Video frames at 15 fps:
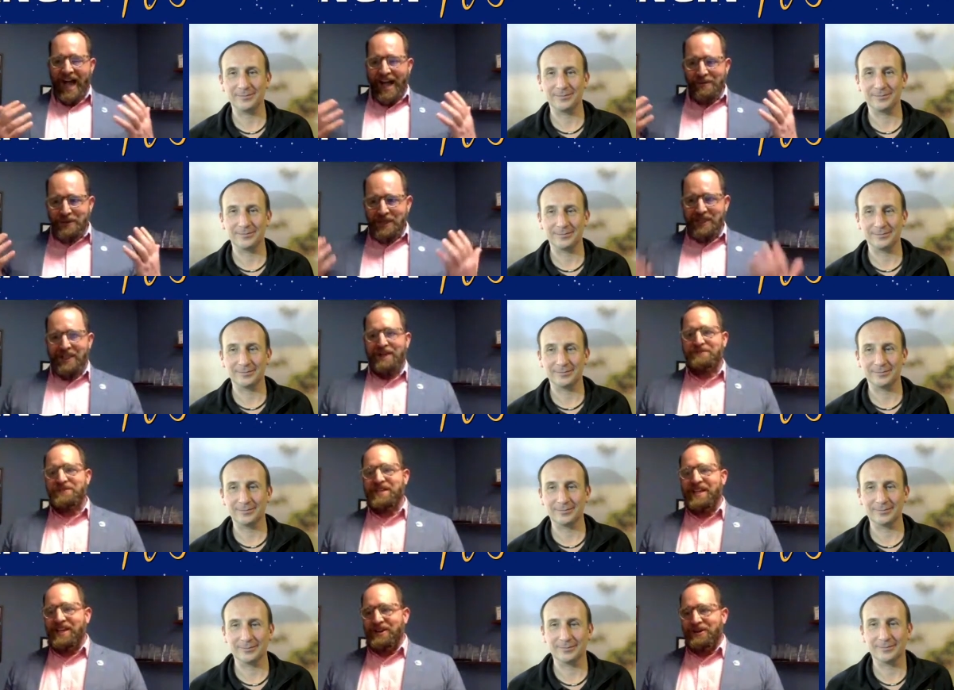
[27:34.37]
Speaker 1: I would love
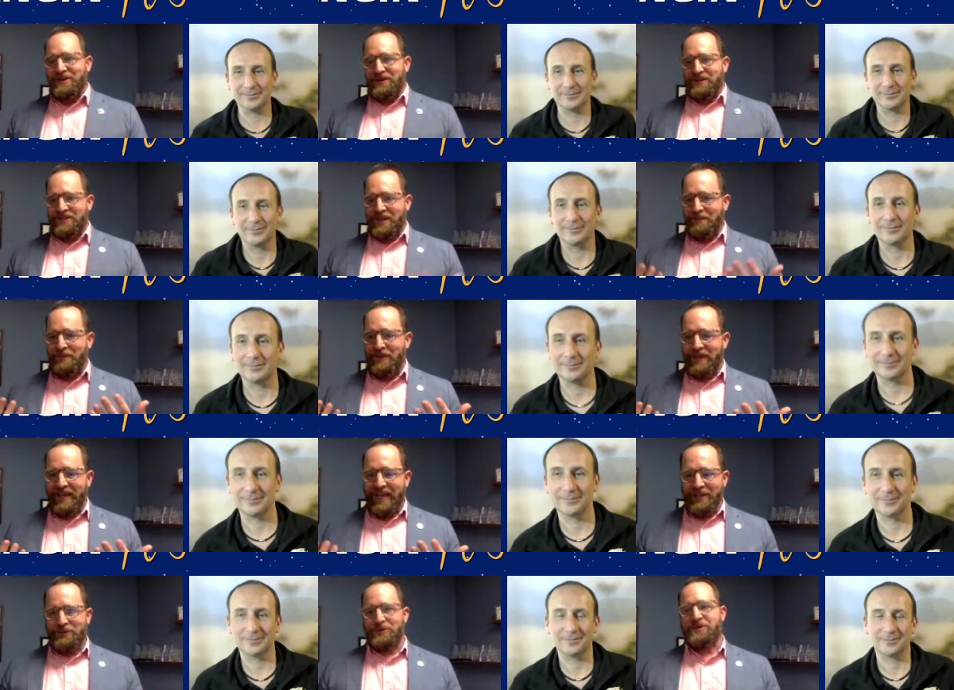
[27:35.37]
to hear something
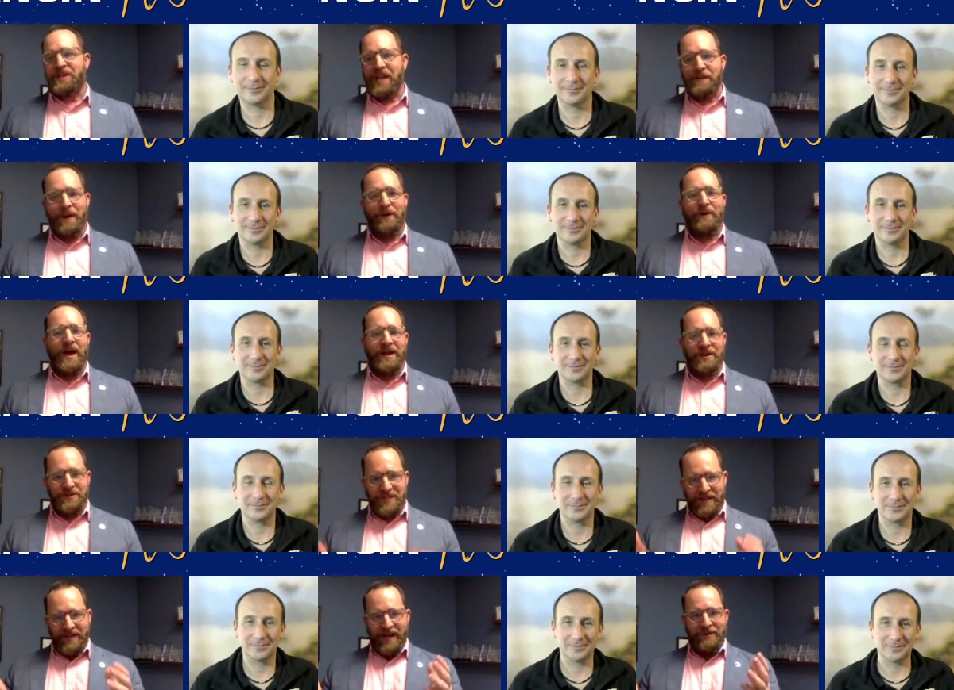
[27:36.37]
interesting about
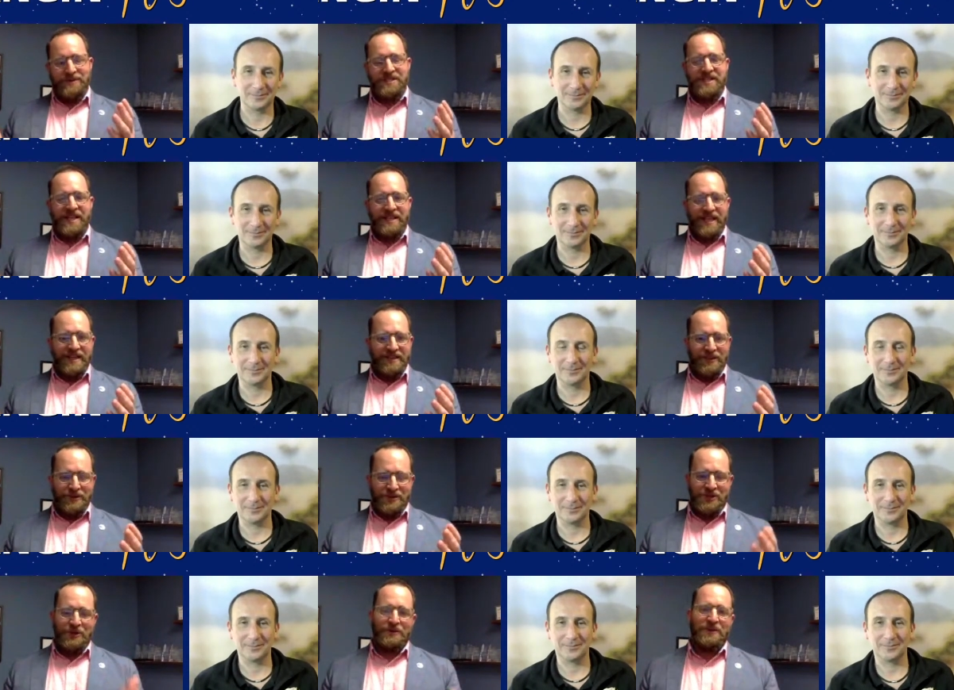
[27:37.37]
rhinos. I, I, would say that they're
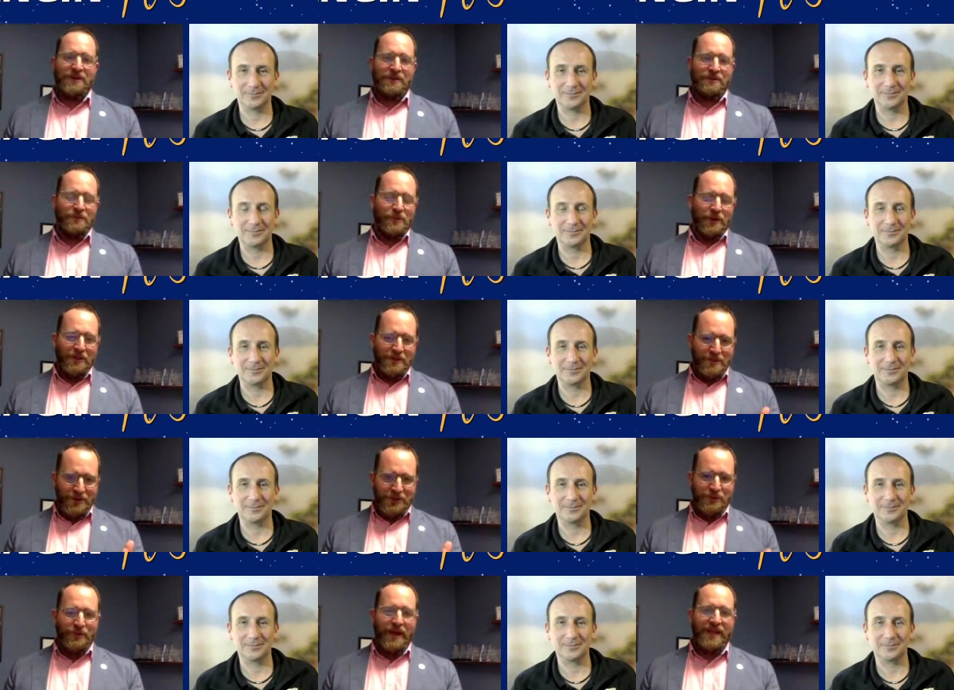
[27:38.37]
certainly one of the
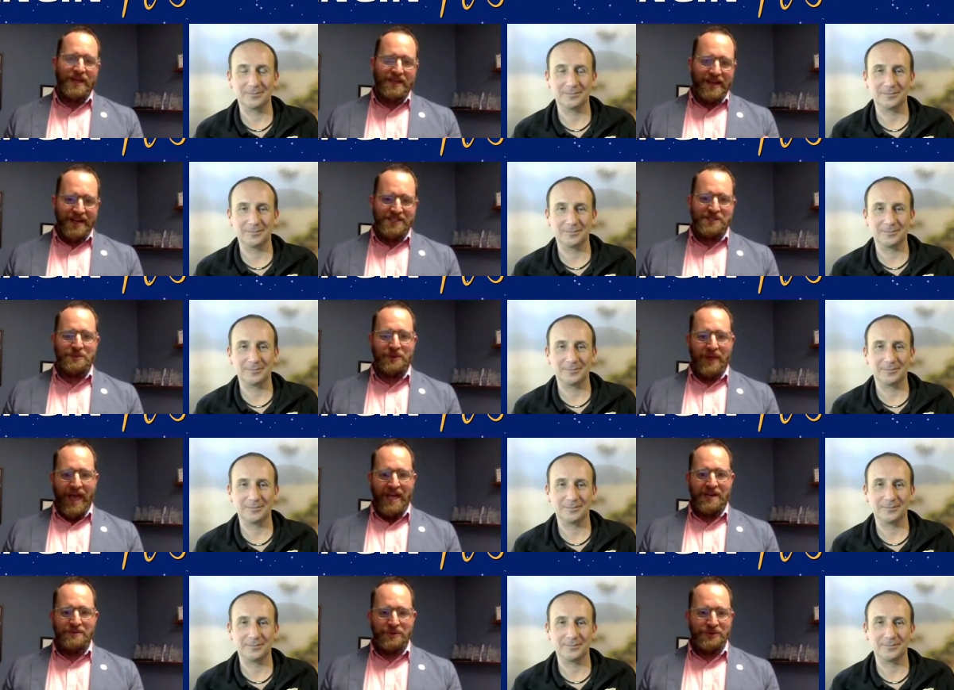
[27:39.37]
most recognizable
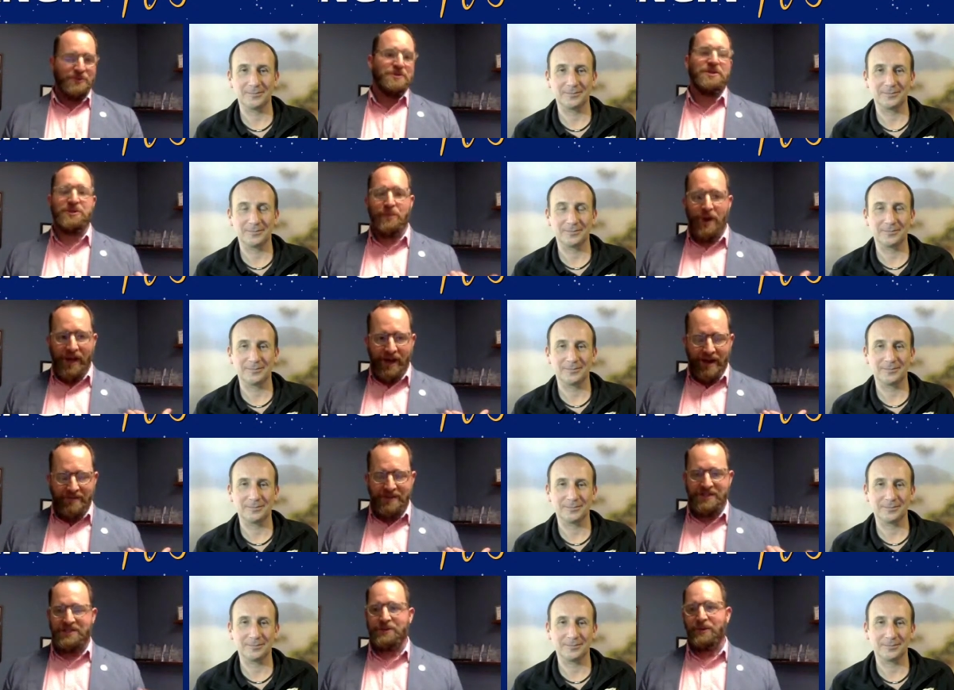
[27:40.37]
animals, which is why
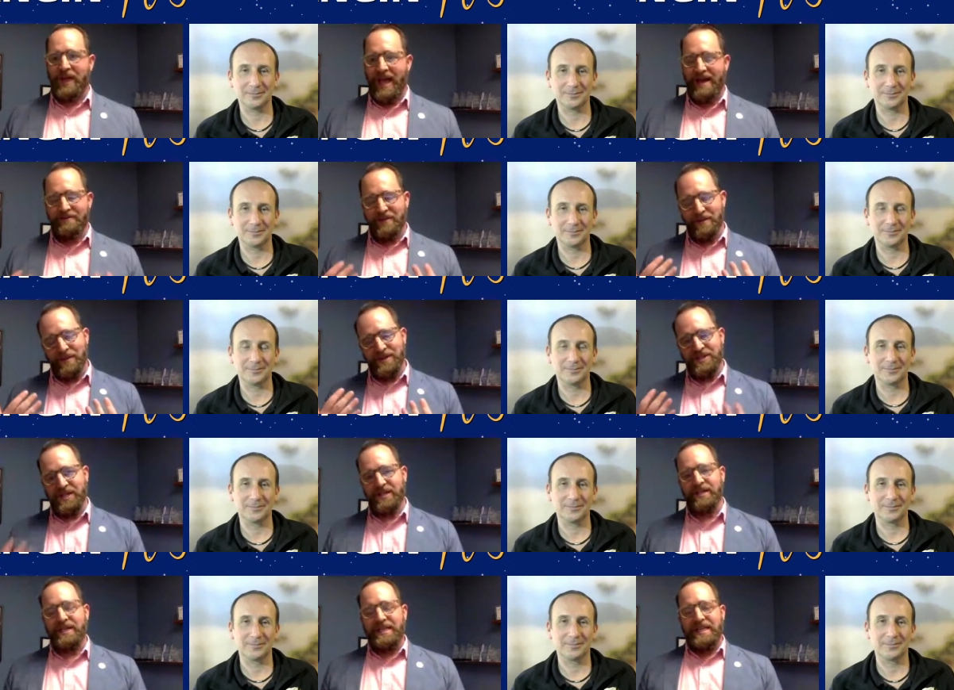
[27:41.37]
obviously we have them as
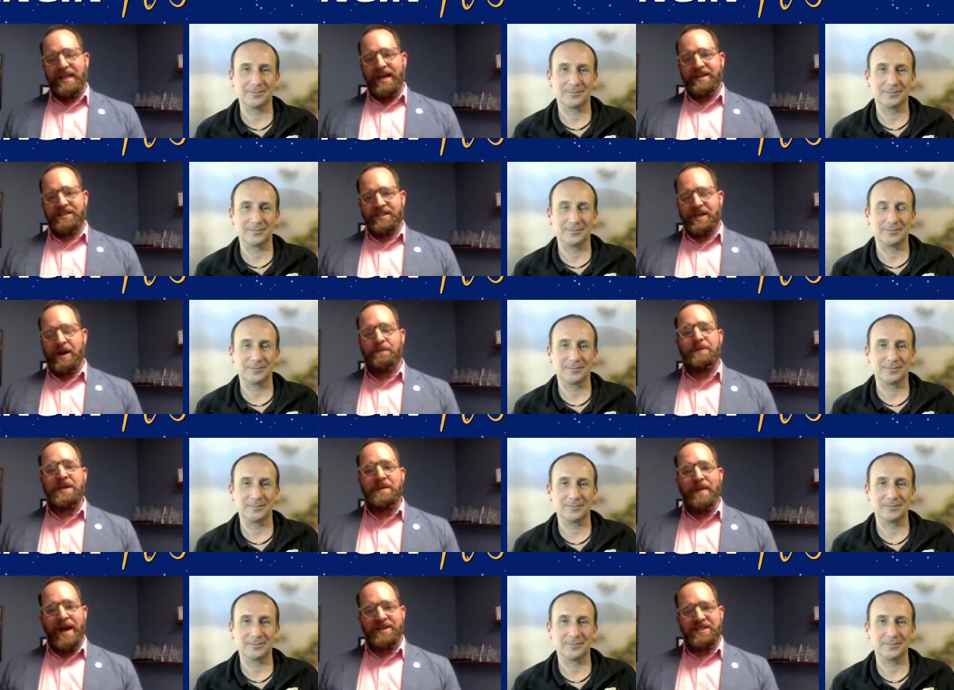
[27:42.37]
a as a
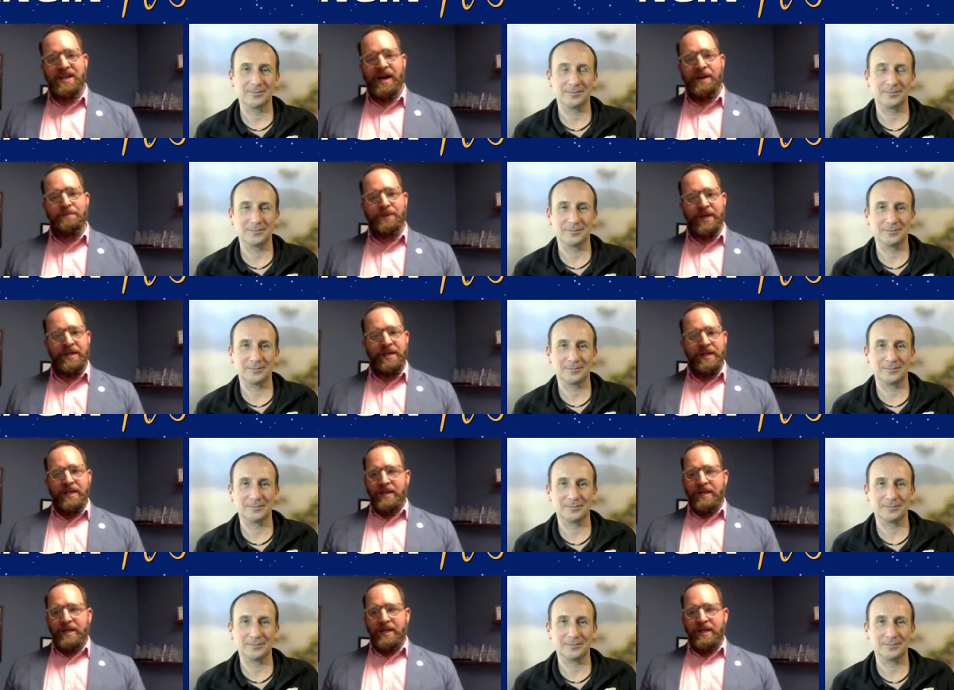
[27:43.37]
company mascot. But